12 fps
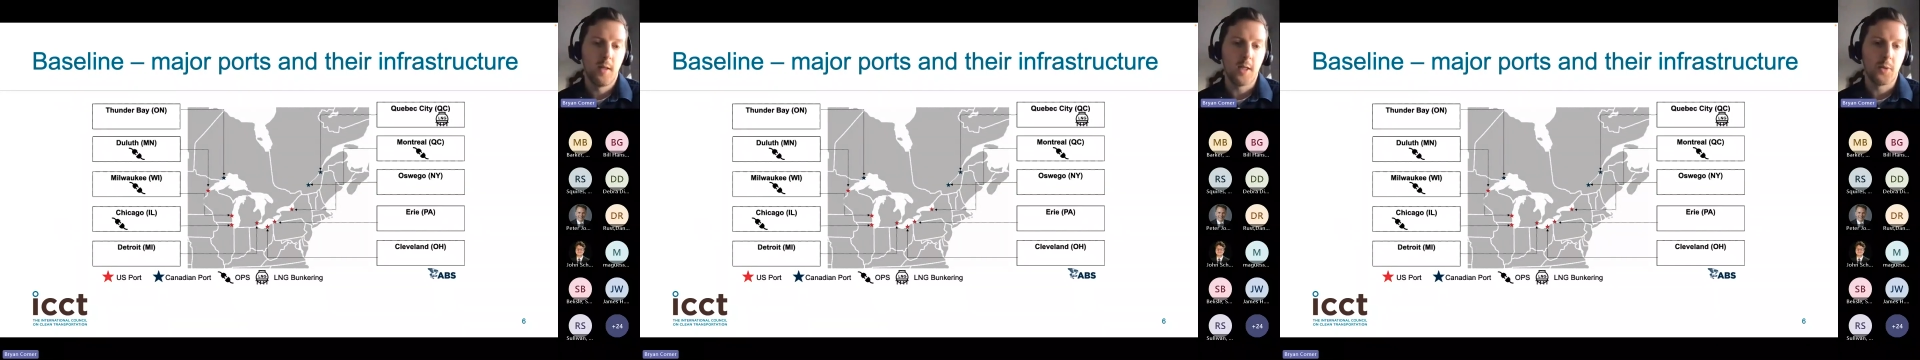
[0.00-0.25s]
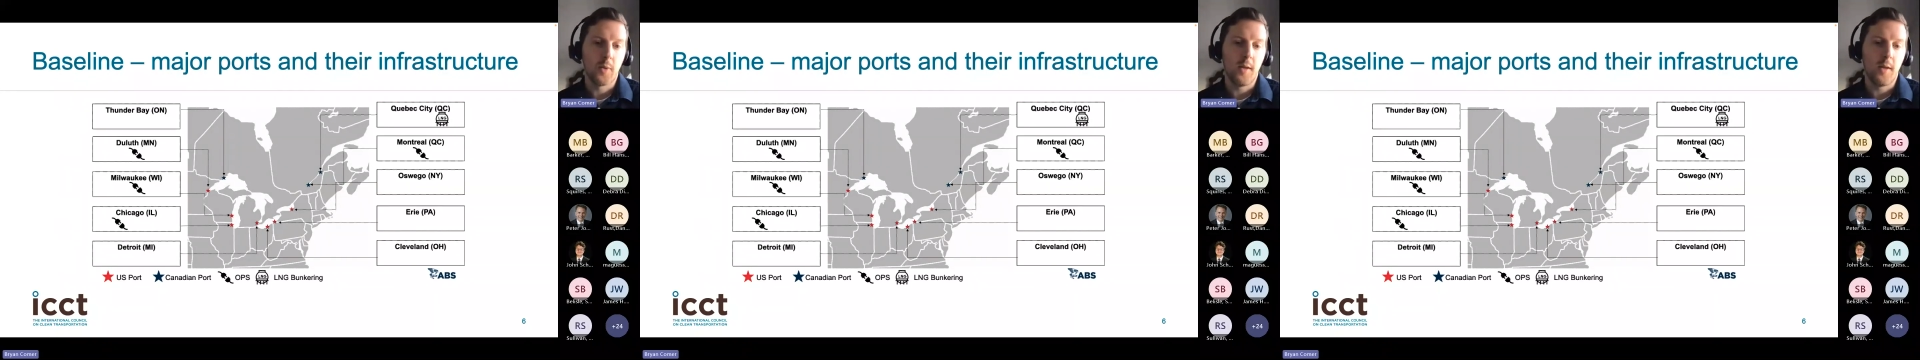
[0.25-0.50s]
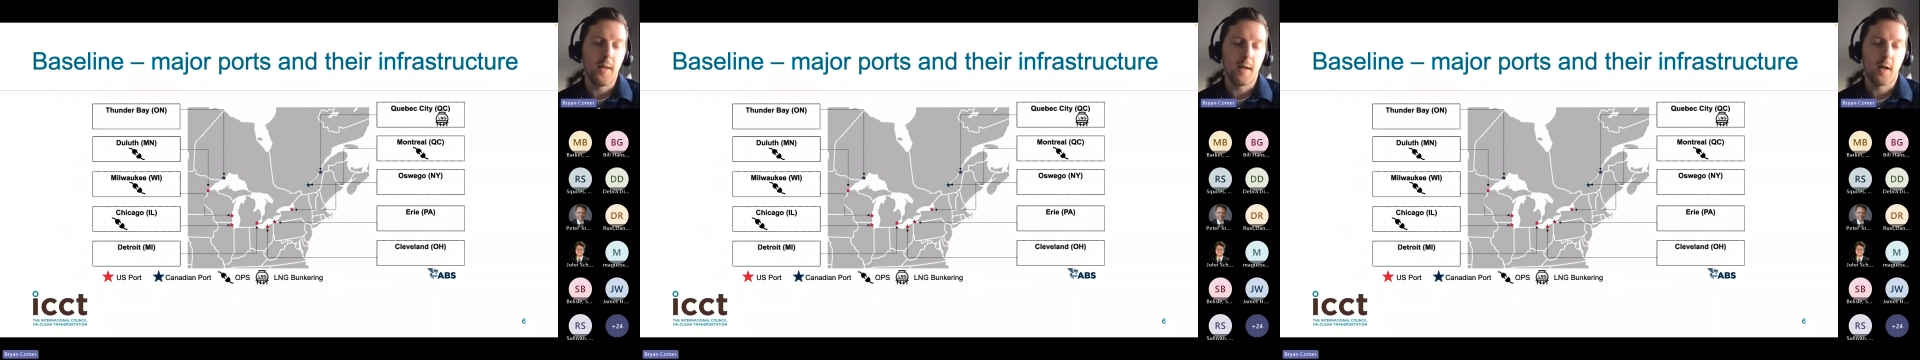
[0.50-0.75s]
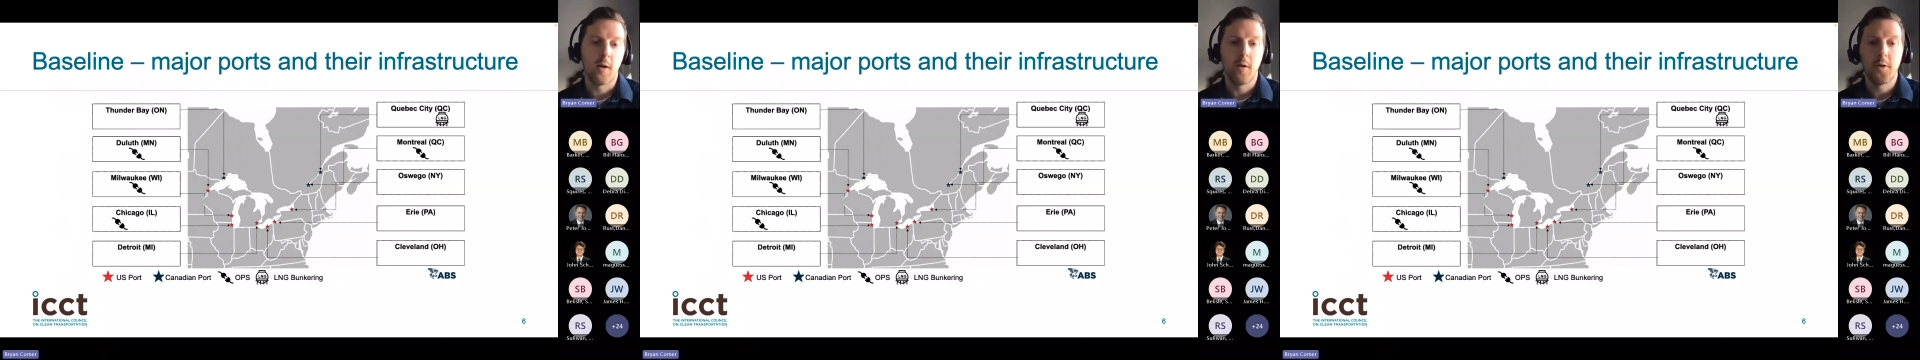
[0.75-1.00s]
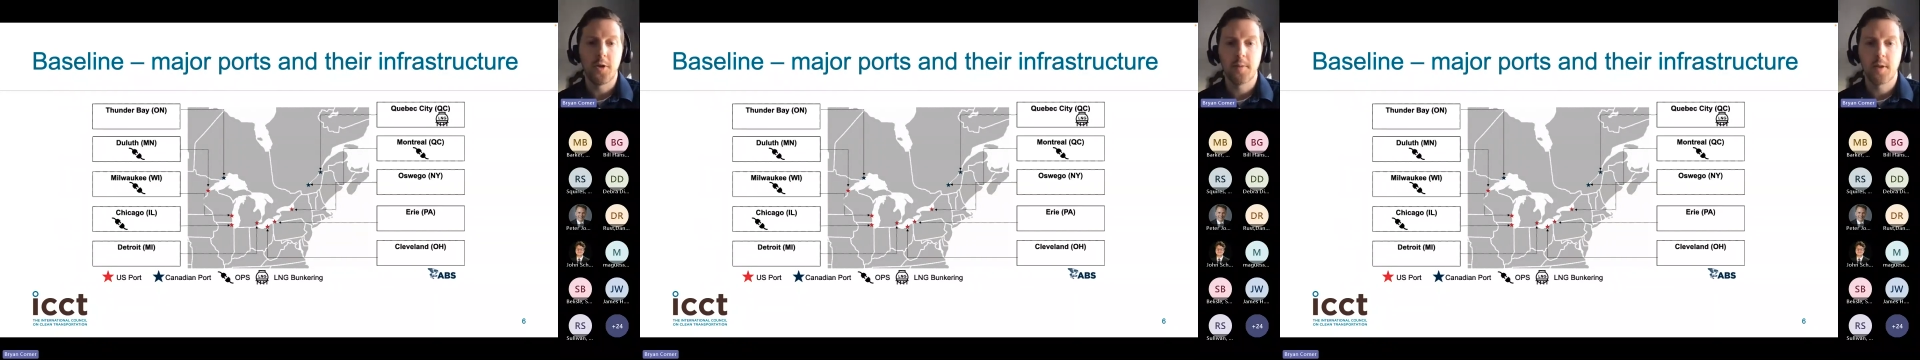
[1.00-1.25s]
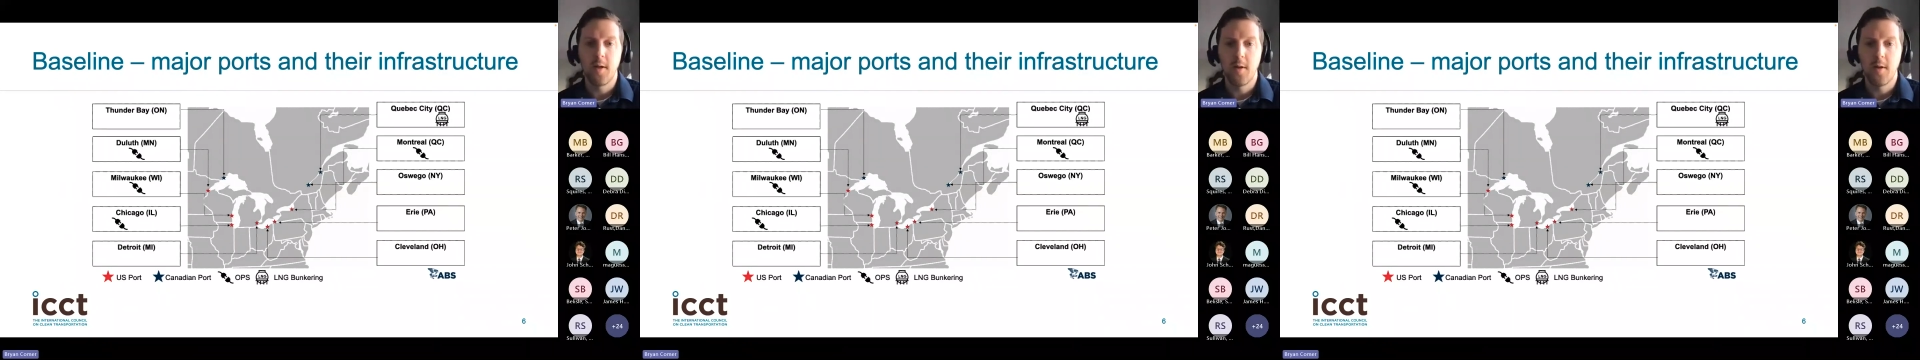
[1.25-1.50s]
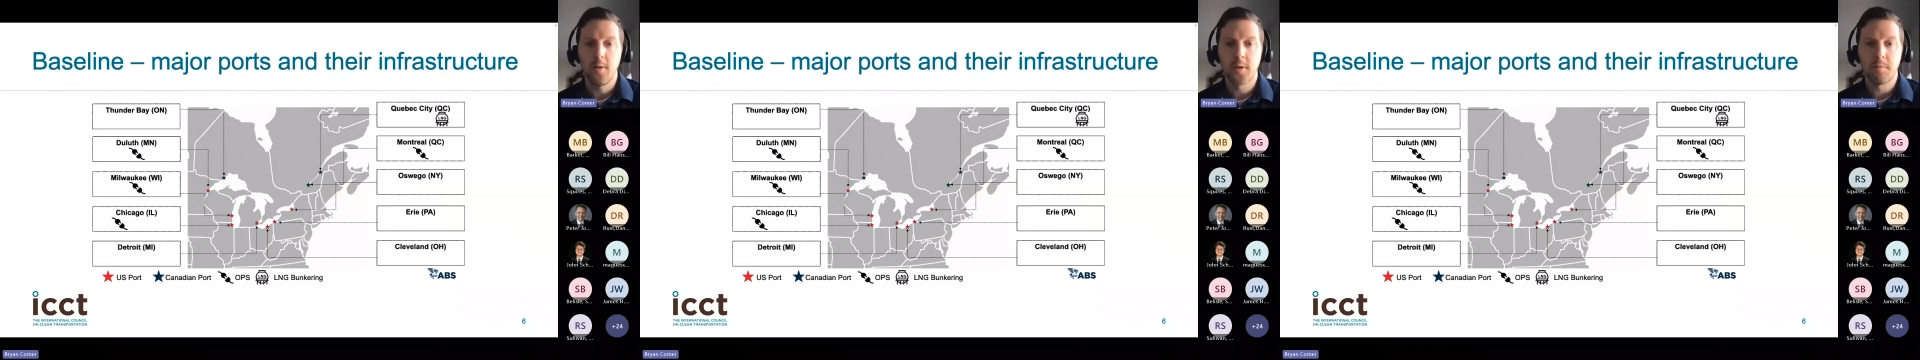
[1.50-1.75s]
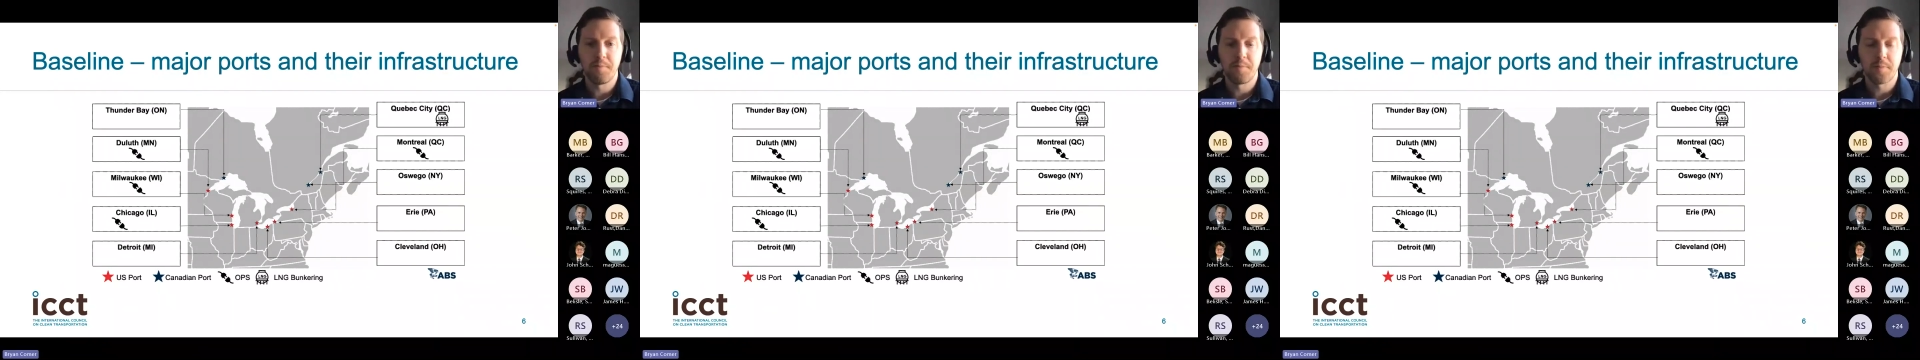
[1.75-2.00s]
as well that cargo ships can use.